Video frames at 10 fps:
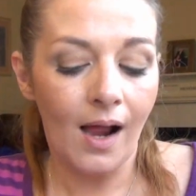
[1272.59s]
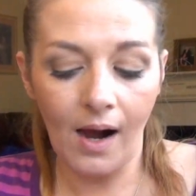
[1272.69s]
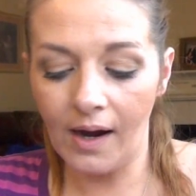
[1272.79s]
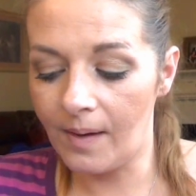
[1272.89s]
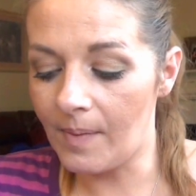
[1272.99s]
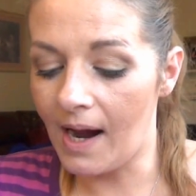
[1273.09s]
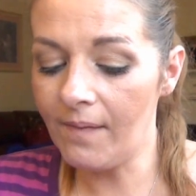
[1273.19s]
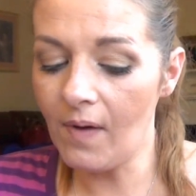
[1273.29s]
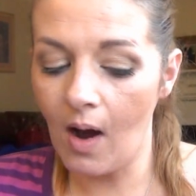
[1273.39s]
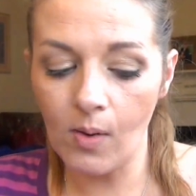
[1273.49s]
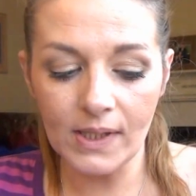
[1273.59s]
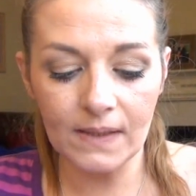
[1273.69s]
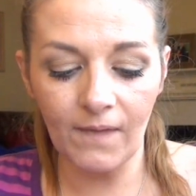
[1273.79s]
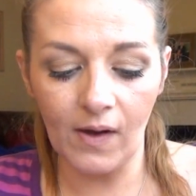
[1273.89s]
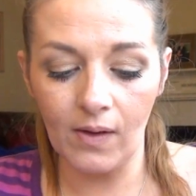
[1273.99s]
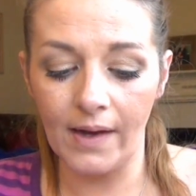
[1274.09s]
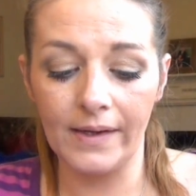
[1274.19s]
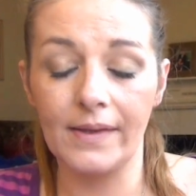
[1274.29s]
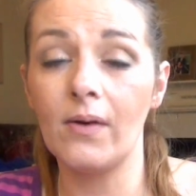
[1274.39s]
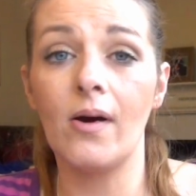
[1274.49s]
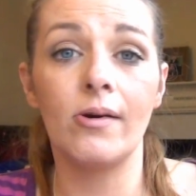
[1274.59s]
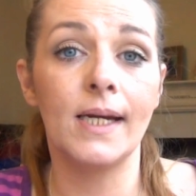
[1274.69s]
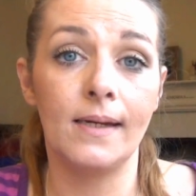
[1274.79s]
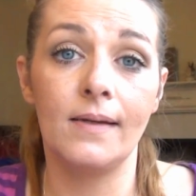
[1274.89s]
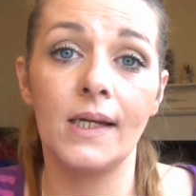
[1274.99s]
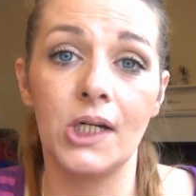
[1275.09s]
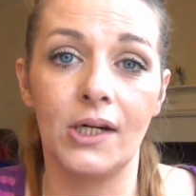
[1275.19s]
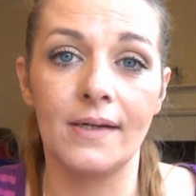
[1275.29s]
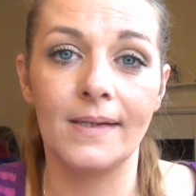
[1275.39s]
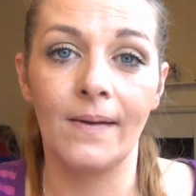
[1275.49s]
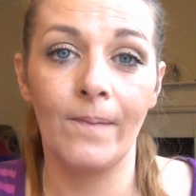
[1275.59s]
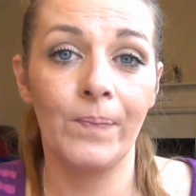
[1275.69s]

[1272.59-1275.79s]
Um, I've always felt like there are conditions